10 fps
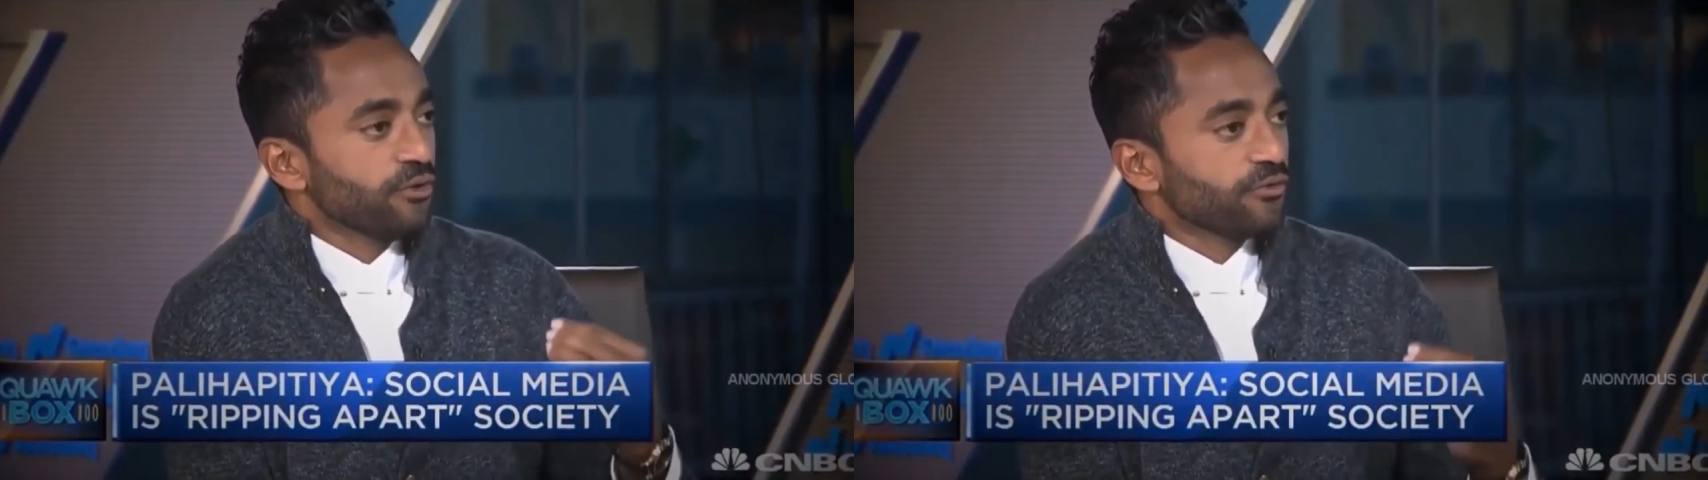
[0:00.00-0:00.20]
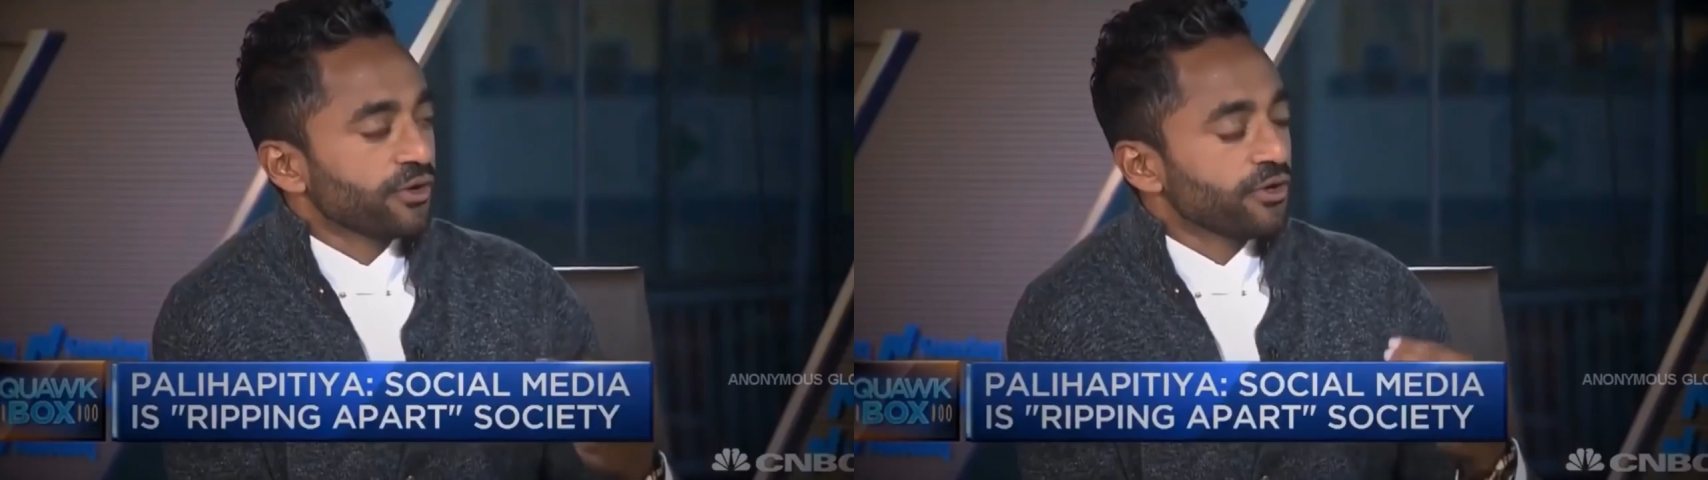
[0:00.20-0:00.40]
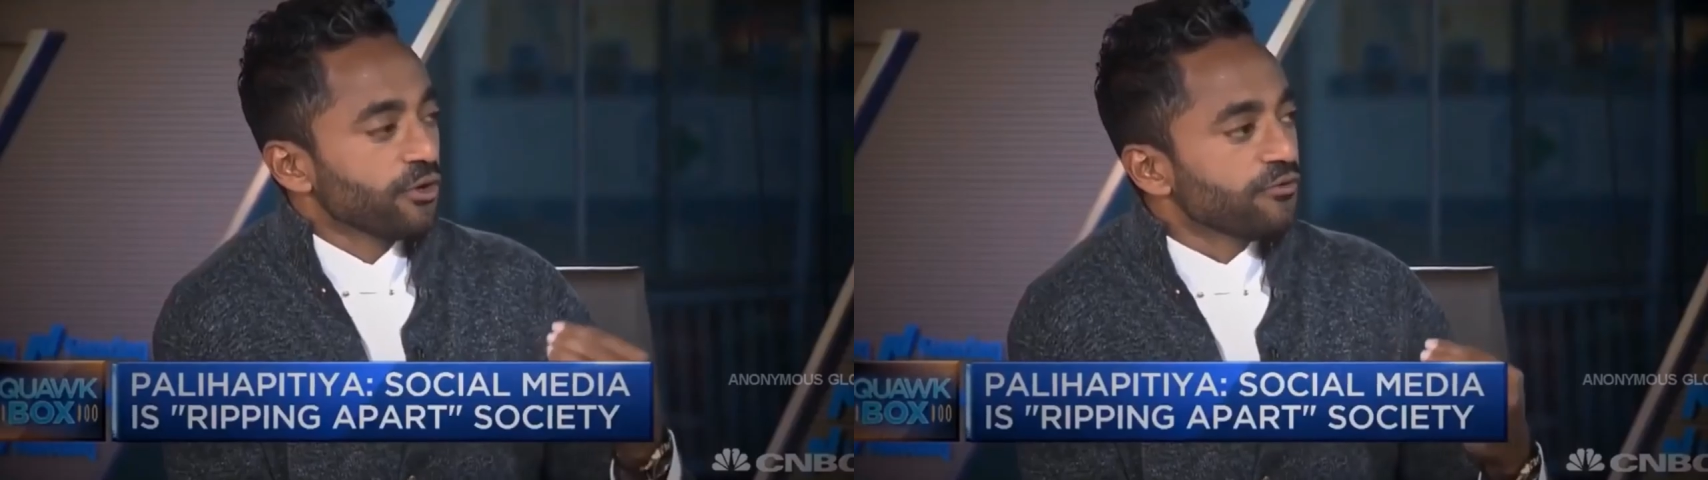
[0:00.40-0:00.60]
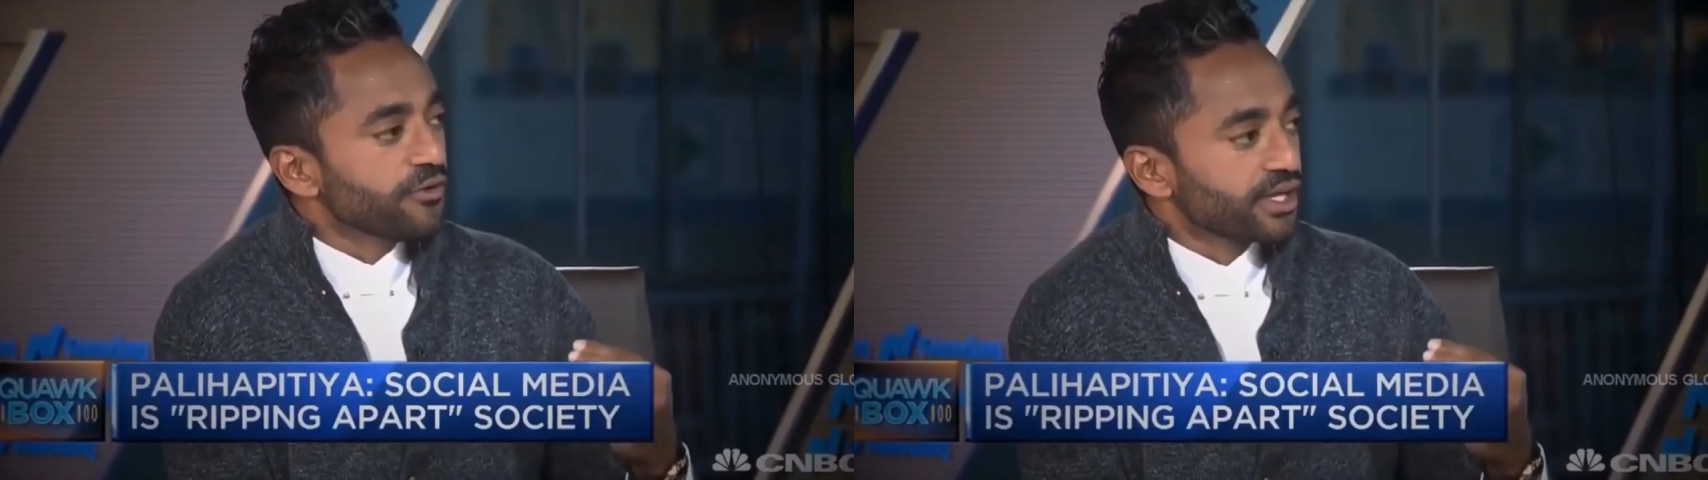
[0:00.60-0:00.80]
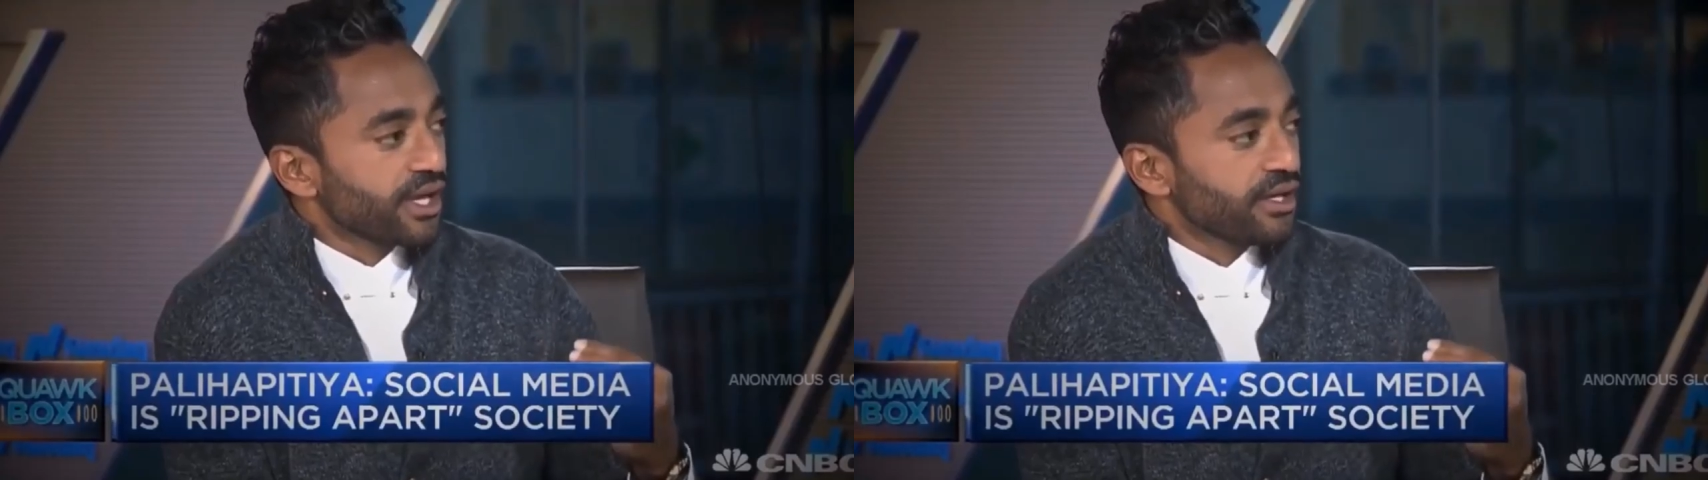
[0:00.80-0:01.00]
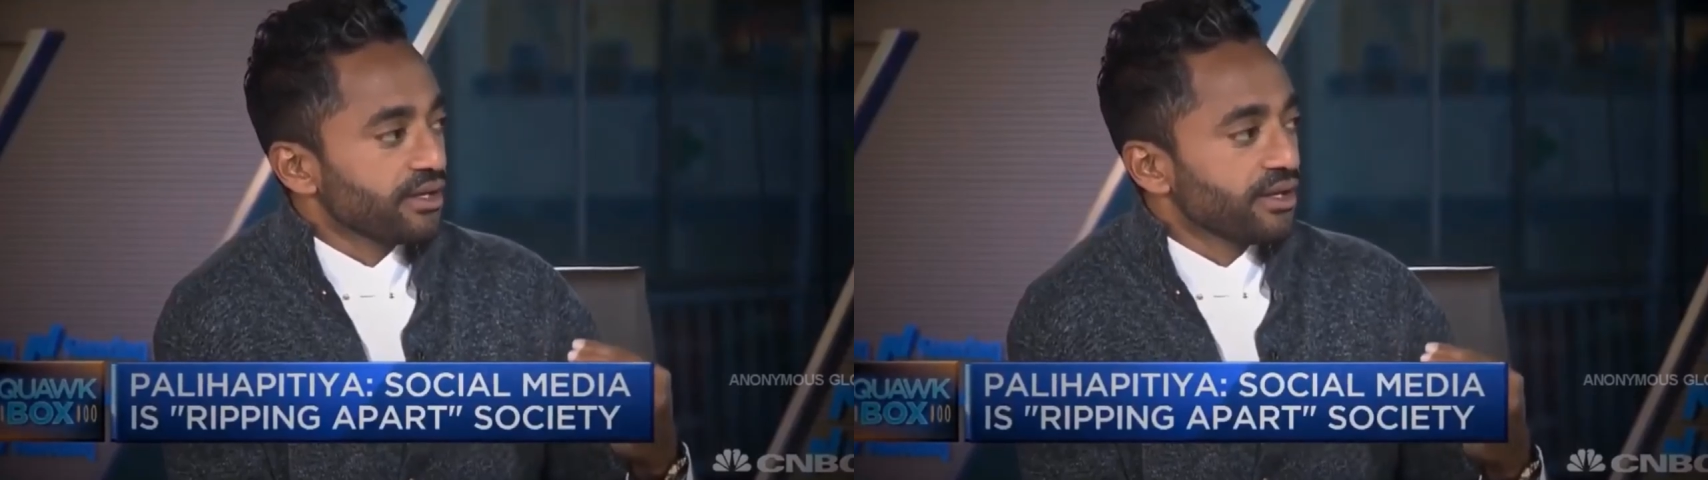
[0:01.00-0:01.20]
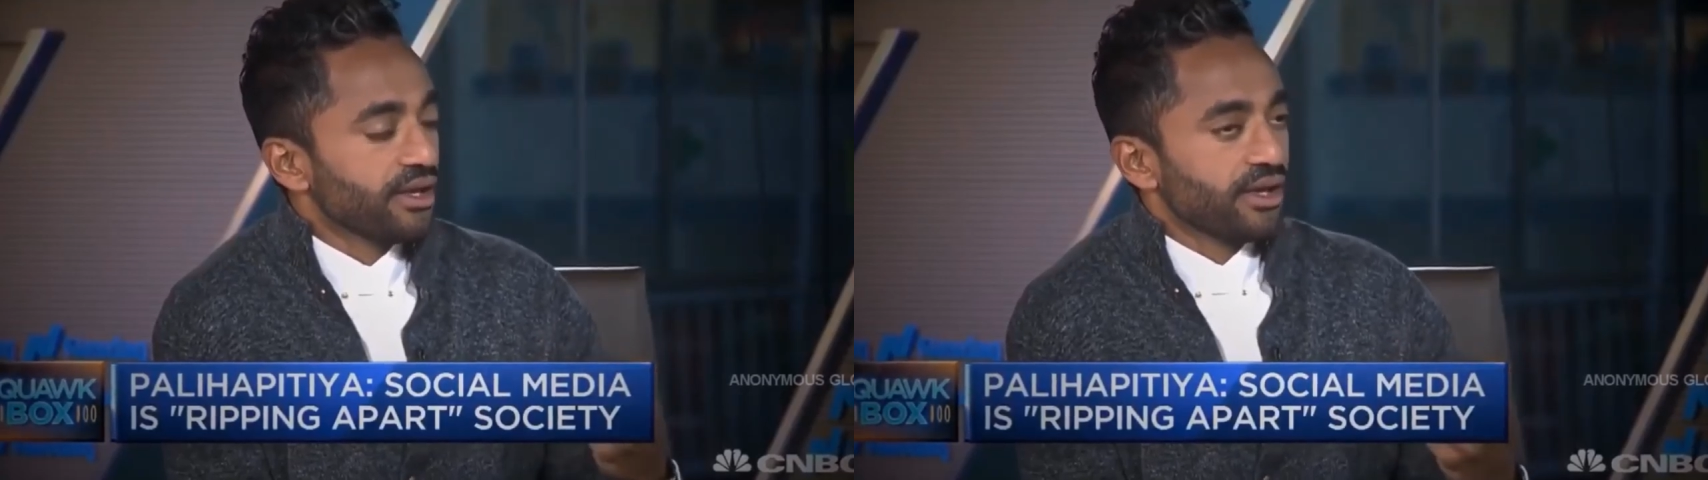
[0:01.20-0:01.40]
over and over again,